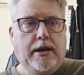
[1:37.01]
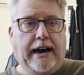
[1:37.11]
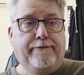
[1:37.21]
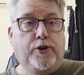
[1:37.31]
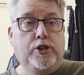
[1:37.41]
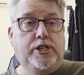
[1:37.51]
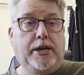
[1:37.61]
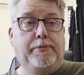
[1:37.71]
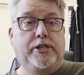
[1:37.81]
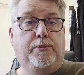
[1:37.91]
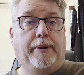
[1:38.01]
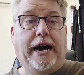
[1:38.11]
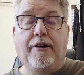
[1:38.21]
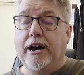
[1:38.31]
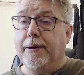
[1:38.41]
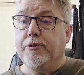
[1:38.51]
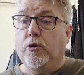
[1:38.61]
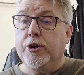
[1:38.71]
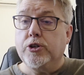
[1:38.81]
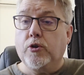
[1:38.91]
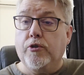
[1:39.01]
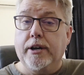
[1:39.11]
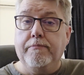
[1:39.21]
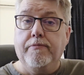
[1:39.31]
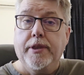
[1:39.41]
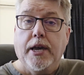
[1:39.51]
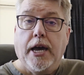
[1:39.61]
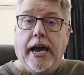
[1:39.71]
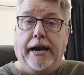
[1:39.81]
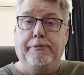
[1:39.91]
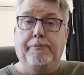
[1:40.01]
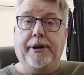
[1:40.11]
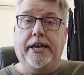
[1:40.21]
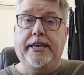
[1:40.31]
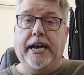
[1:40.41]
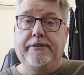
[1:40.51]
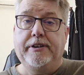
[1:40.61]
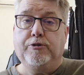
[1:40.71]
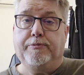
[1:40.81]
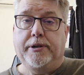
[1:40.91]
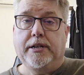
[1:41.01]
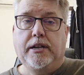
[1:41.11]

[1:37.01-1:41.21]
Our first step is to power up the auditorium and prepare the AV equipment.